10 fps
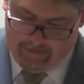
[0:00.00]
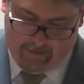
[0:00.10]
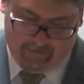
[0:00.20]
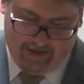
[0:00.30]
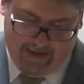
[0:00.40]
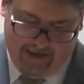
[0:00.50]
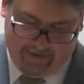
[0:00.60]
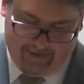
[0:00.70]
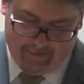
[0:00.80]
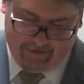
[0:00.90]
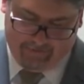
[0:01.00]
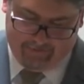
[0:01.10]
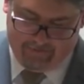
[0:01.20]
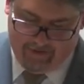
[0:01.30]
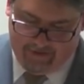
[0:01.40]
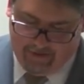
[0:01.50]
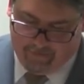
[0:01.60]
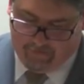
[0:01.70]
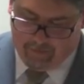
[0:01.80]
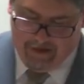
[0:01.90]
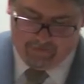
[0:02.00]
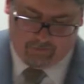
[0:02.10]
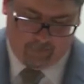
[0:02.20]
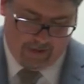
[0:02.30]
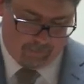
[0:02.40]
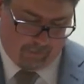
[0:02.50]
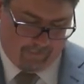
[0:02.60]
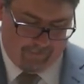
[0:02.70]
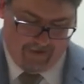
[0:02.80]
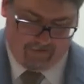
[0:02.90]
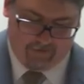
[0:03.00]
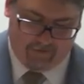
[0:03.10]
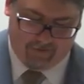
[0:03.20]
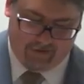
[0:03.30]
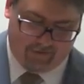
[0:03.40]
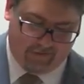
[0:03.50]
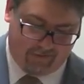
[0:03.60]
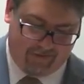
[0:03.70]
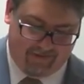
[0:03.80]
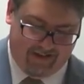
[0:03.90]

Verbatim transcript: Now, the academic study of Tibet's Great Perfection tradition